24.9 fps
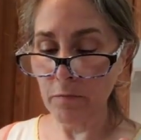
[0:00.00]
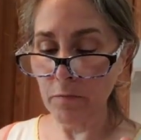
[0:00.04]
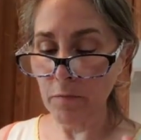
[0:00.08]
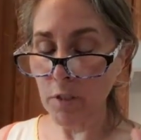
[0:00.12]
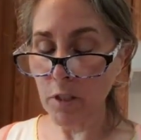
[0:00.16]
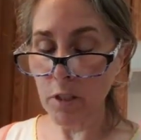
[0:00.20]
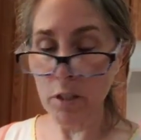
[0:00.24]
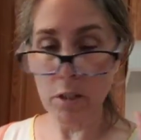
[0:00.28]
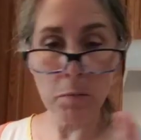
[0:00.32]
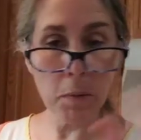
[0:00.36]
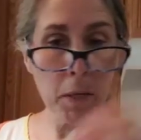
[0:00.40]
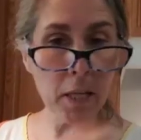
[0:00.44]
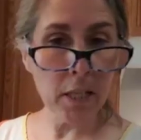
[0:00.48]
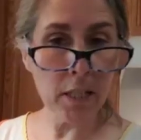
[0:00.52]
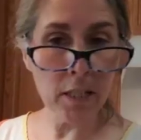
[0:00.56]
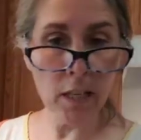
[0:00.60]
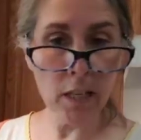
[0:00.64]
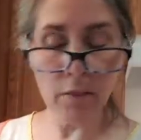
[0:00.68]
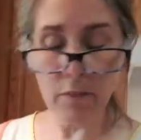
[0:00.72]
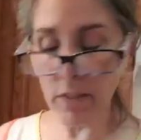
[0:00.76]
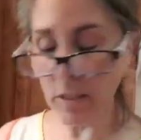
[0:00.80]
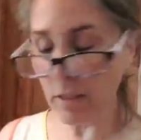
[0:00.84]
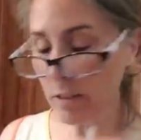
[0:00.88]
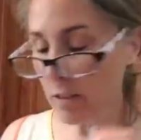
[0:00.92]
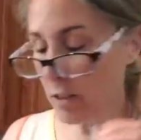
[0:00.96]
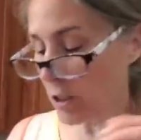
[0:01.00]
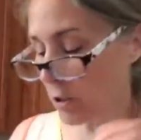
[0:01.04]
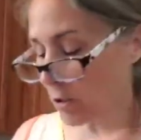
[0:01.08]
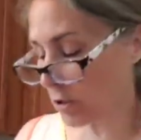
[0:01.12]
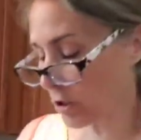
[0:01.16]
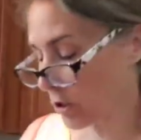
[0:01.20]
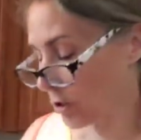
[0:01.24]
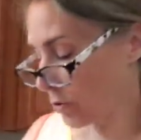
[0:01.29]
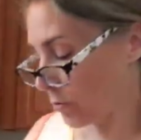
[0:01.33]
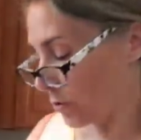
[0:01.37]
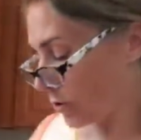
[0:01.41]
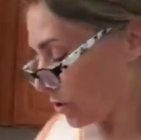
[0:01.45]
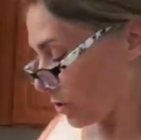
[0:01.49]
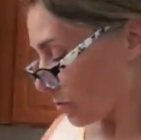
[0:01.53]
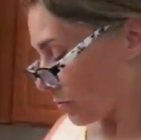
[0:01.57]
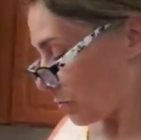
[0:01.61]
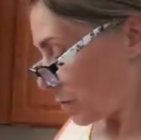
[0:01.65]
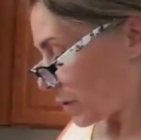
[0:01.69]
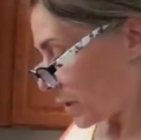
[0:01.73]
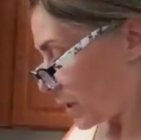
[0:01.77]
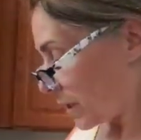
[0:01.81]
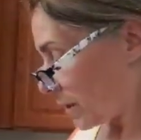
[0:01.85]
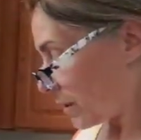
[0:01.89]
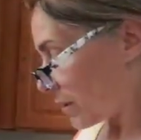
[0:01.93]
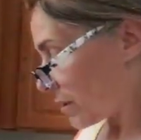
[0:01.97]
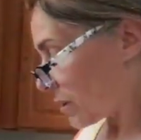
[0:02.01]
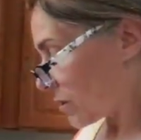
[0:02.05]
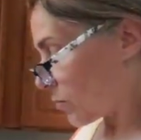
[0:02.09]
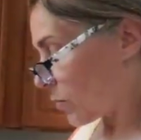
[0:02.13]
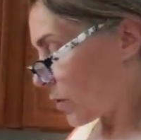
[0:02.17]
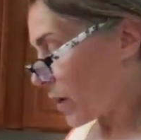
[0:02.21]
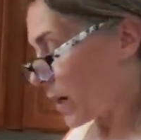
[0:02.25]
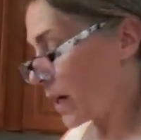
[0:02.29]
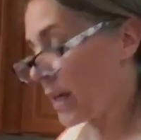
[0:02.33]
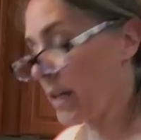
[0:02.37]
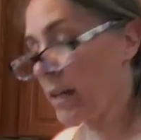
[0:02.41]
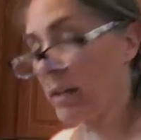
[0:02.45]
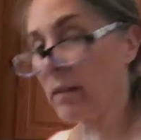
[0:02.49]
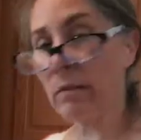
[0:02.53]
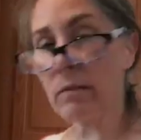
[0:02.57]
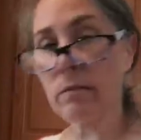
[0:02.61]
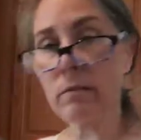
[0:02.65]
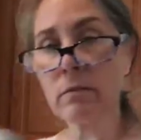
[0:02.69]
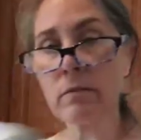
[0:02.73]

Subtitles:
Space saving, so you know when you're putting these away,